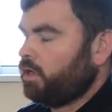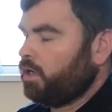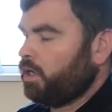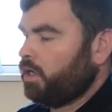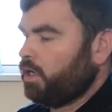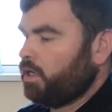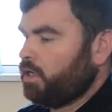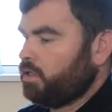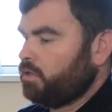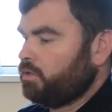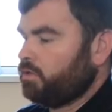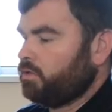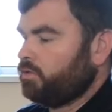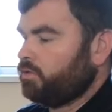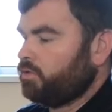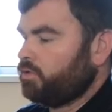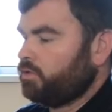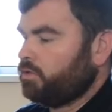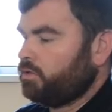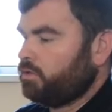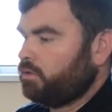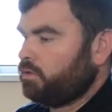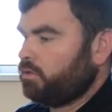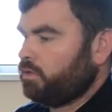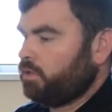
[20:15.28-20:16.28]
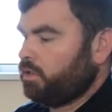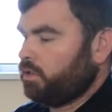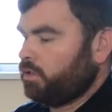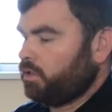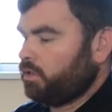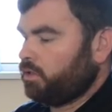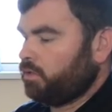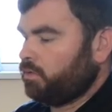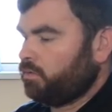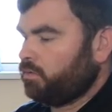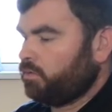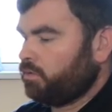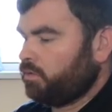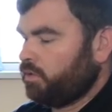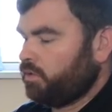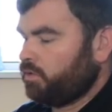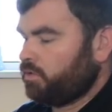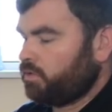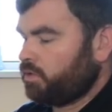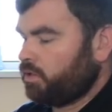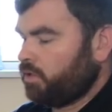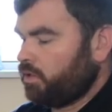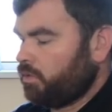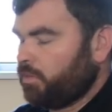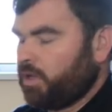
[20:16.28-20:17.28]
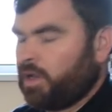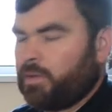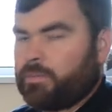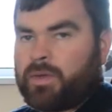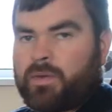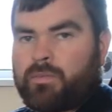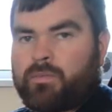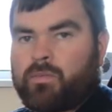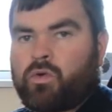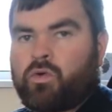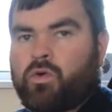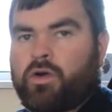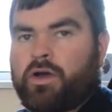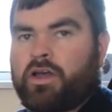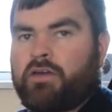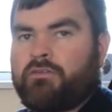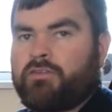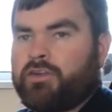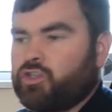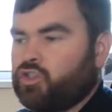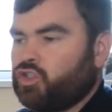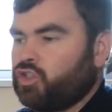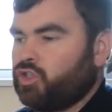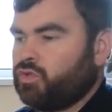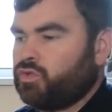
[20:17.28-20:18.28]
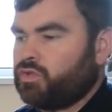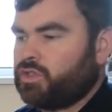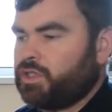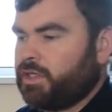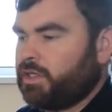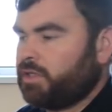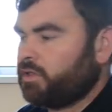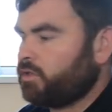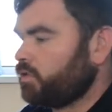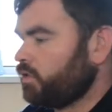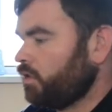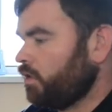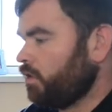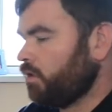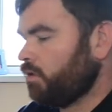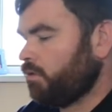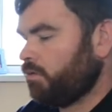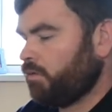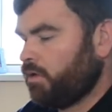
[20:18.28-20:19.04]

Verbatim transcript: and you know it's going to be a bit more heavy duty to